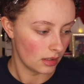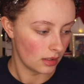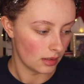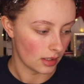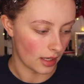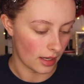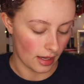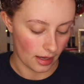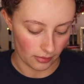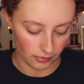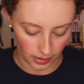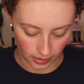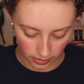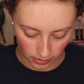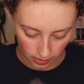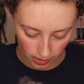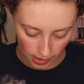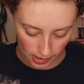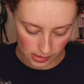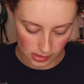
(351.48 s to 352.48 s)
I have like
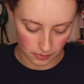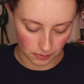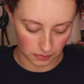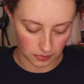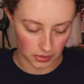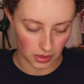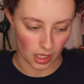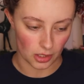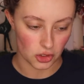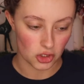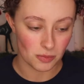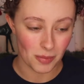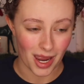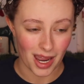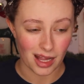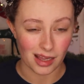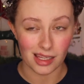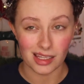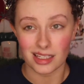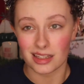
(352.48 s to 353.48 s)
his blush
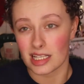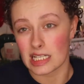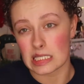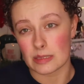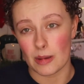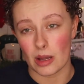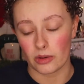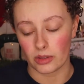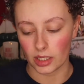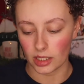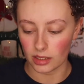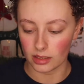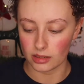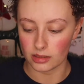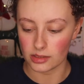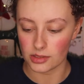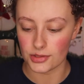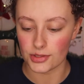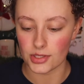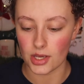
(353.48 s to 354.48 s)
palette and that's about it.
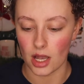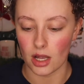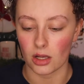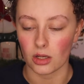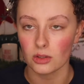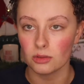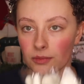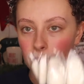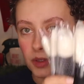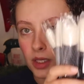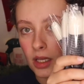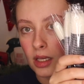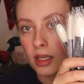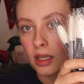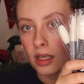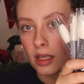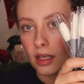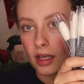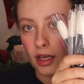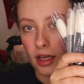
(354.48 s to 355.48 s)
So
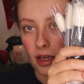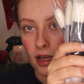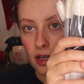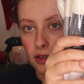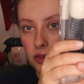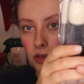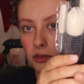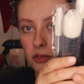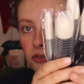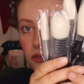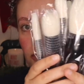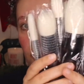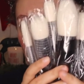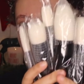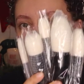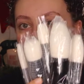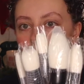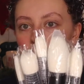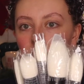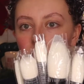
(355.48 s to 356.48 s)
I got the
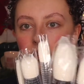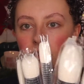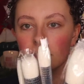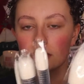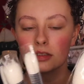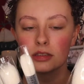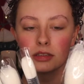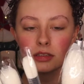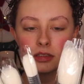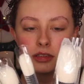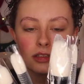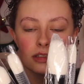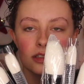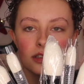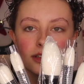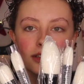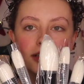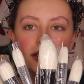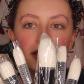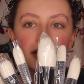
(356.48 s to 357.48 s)
full
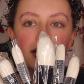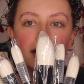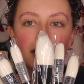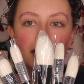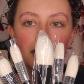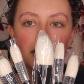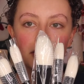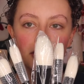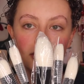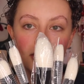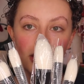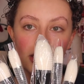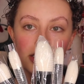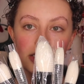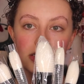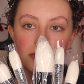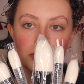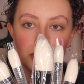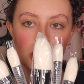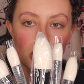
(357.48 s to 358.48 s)

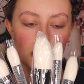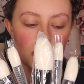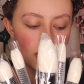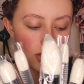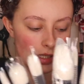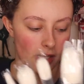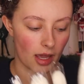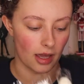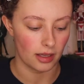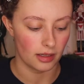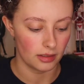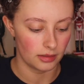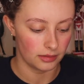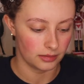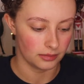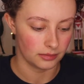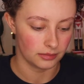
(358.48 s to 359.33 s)
face brush set.